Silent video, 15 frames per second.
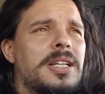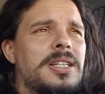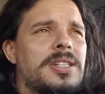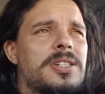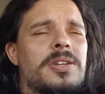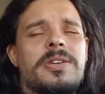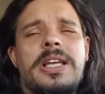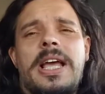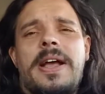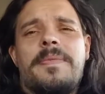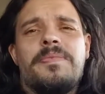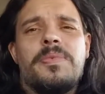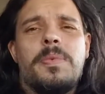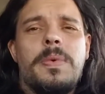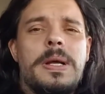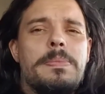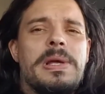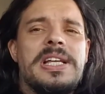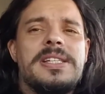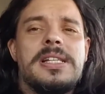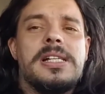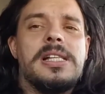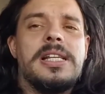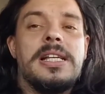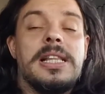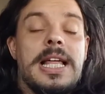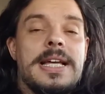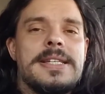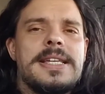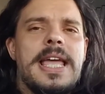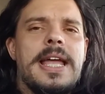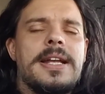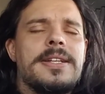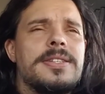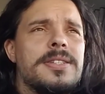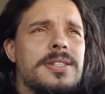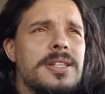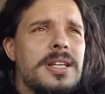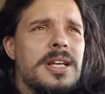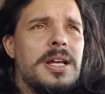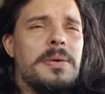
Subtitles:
So yeah, we're basically glass cannons.